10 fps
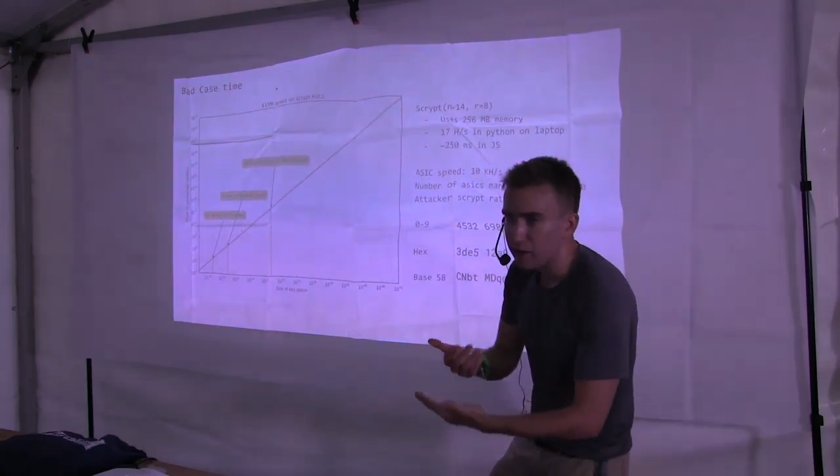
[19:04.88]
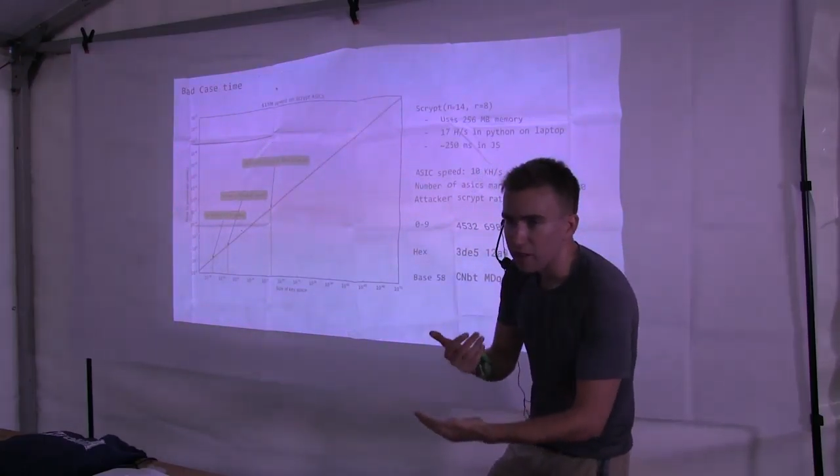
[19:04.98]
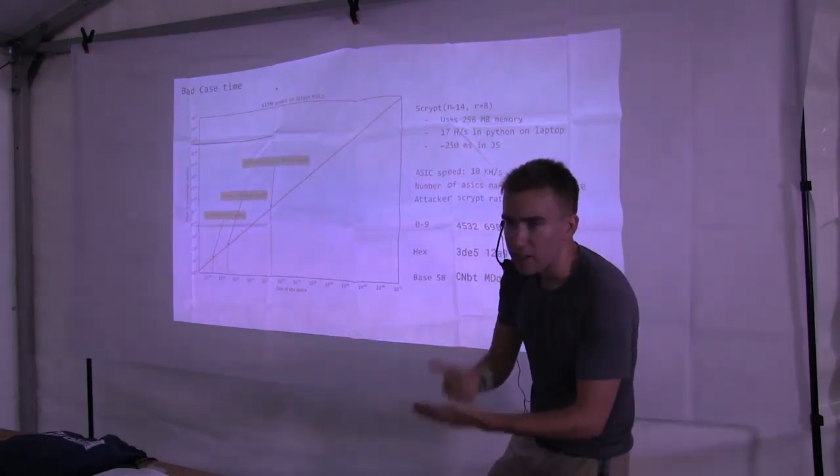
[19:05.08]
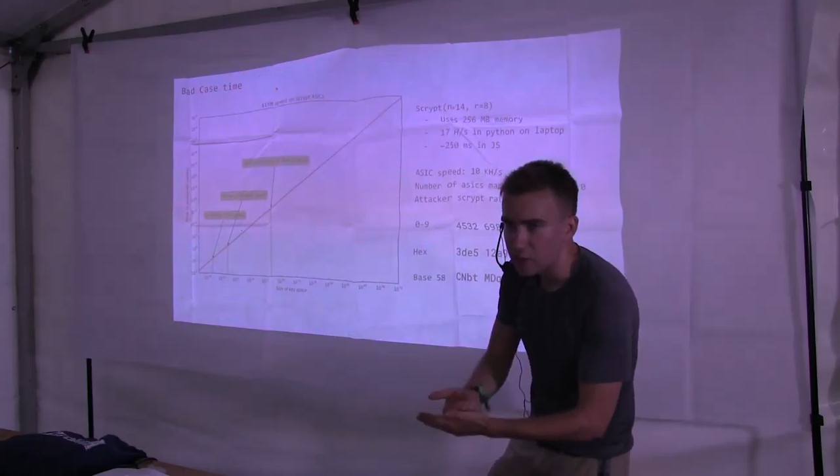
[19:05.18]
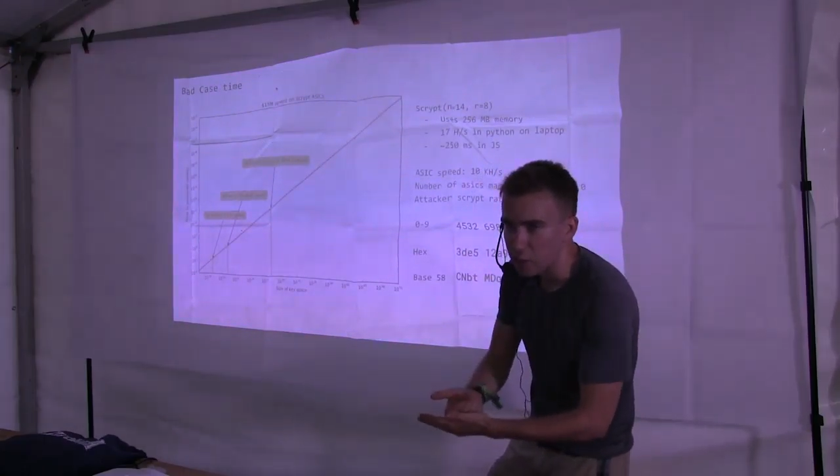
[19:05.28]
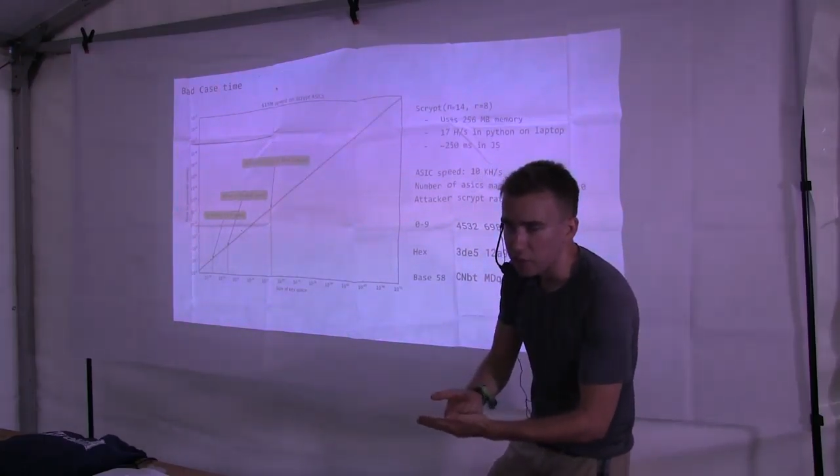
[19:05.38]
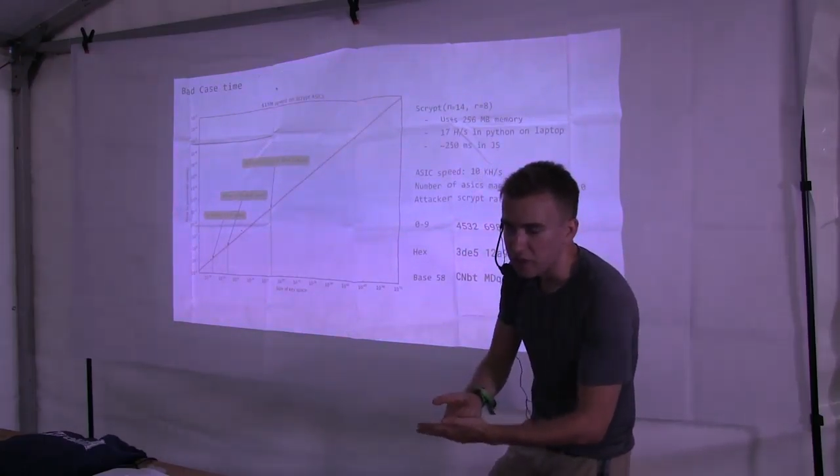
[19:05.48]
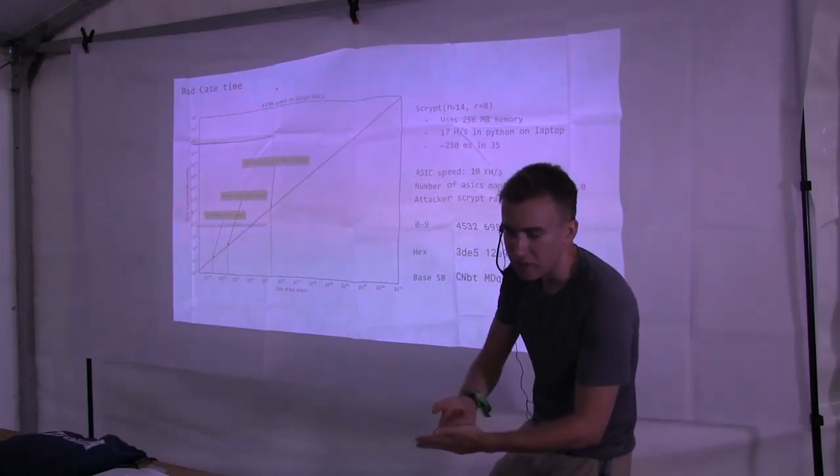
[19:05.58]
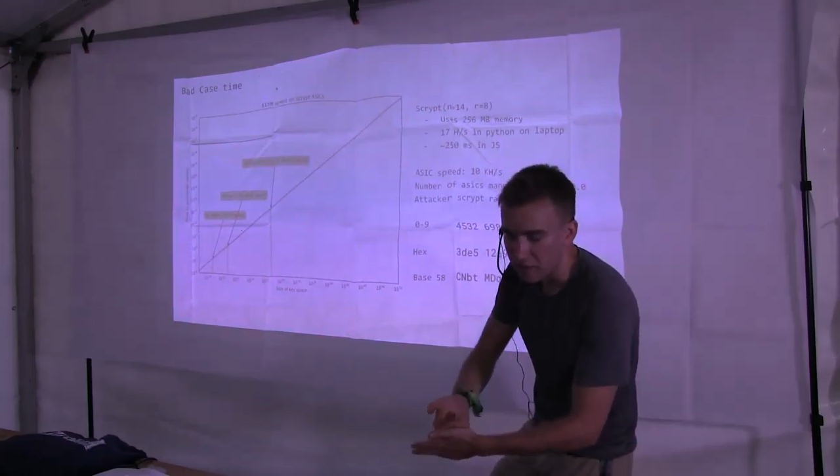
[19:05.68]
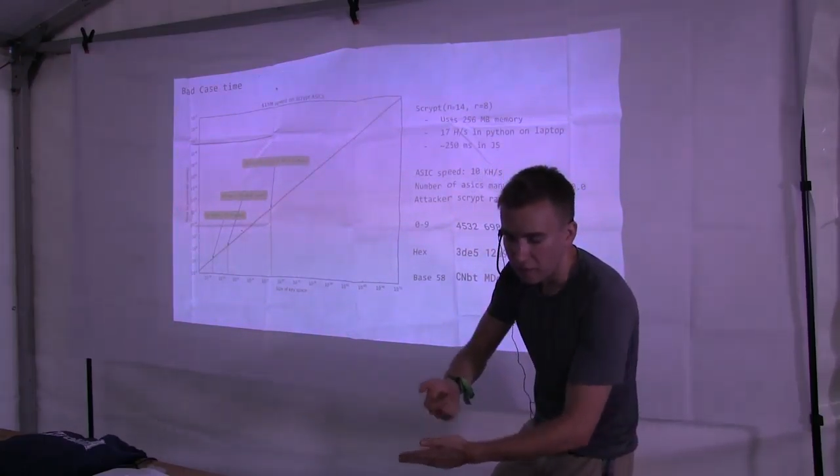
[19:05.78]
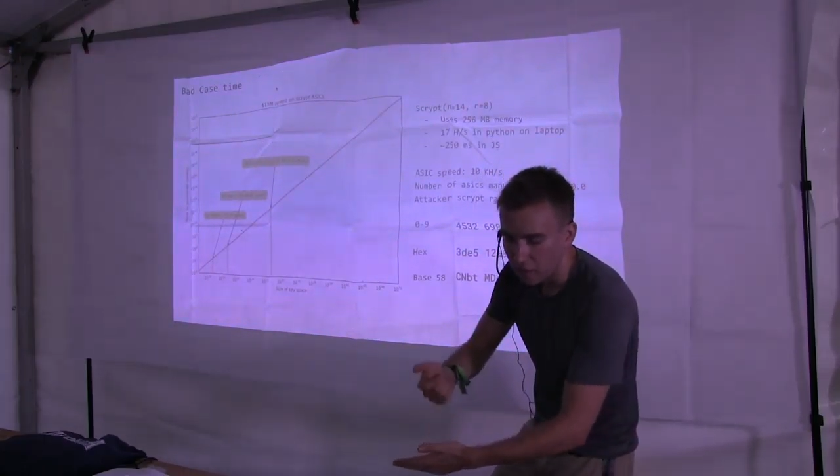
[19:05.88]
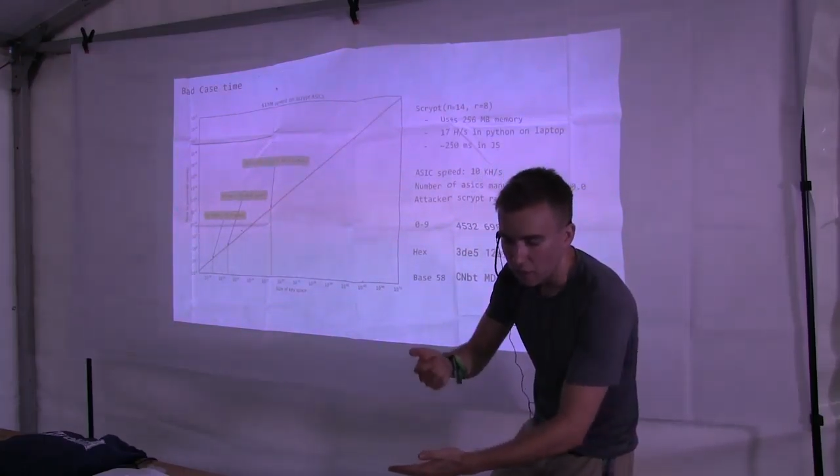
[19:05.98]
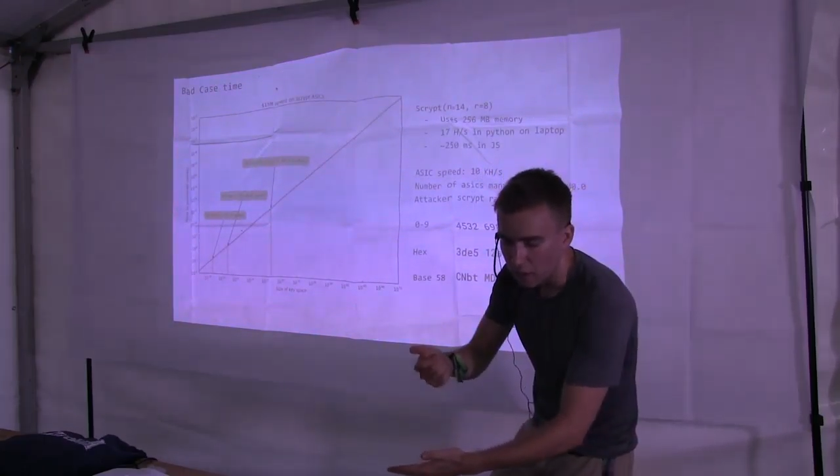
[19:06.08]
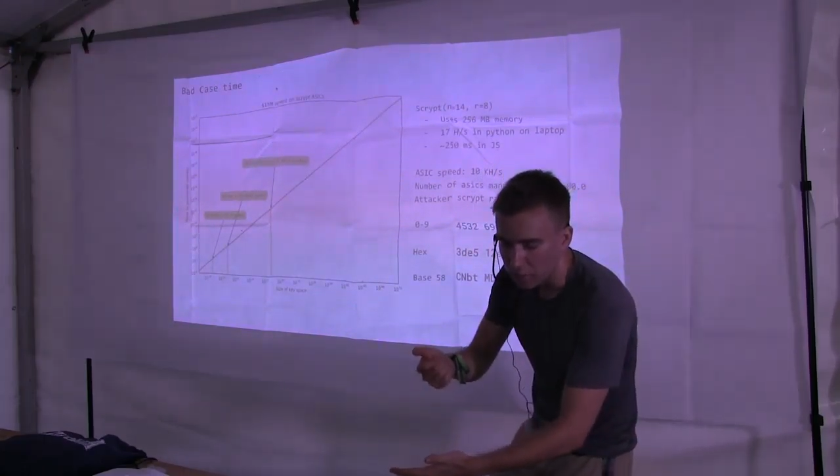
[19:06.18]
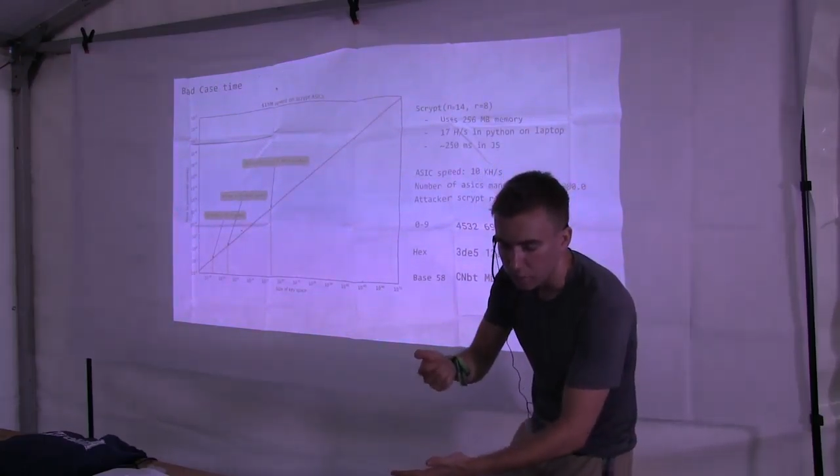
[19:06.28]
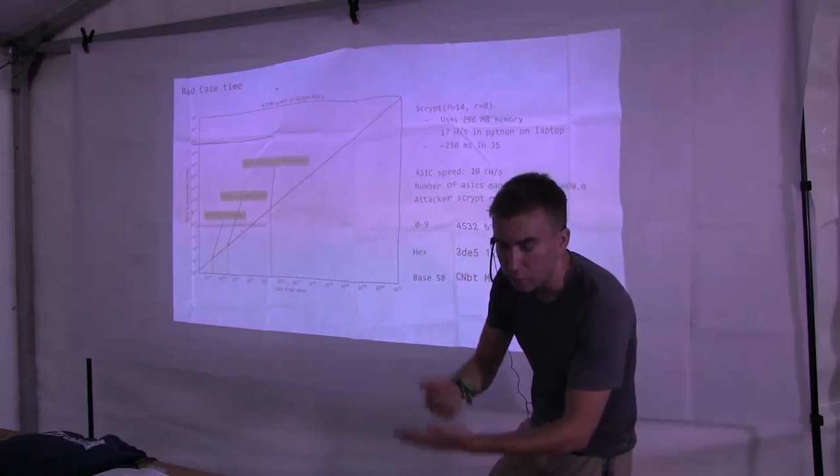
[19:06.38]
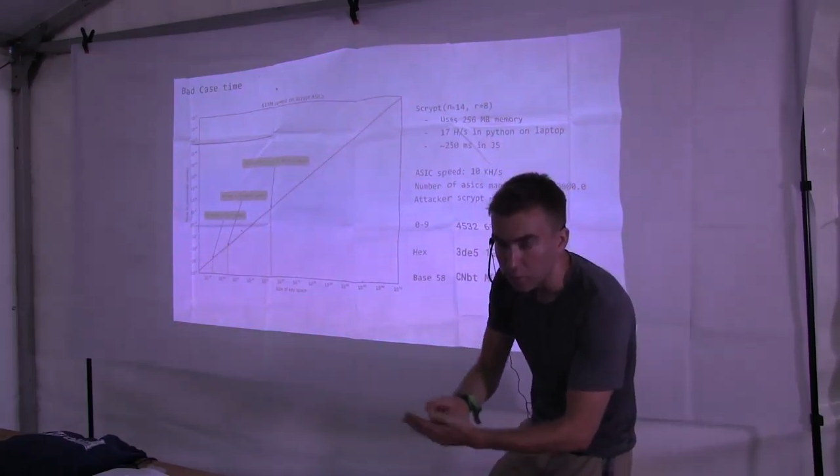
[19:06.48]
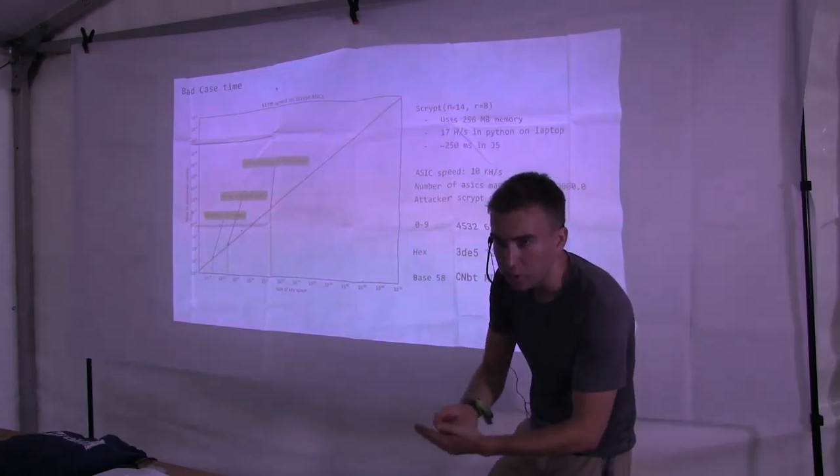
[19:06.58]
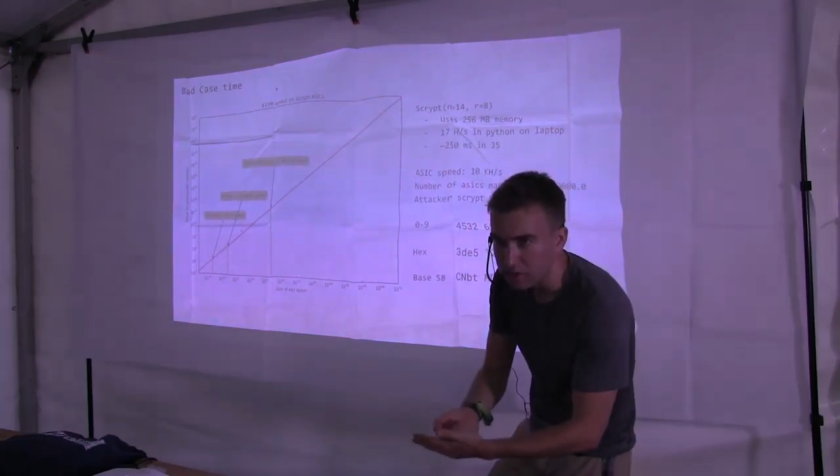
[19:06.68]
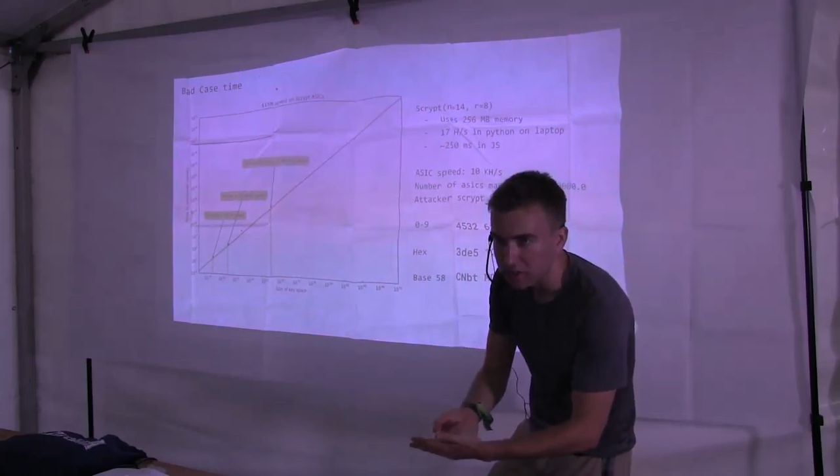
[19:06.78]
of entropy on brute
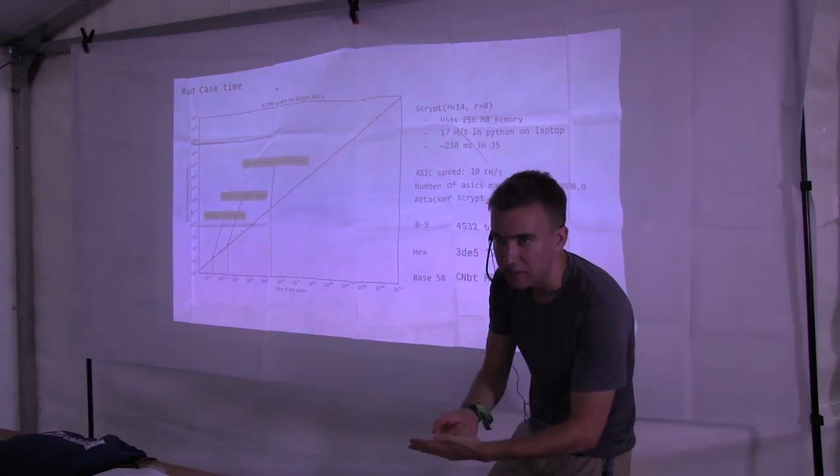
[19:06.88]
forcing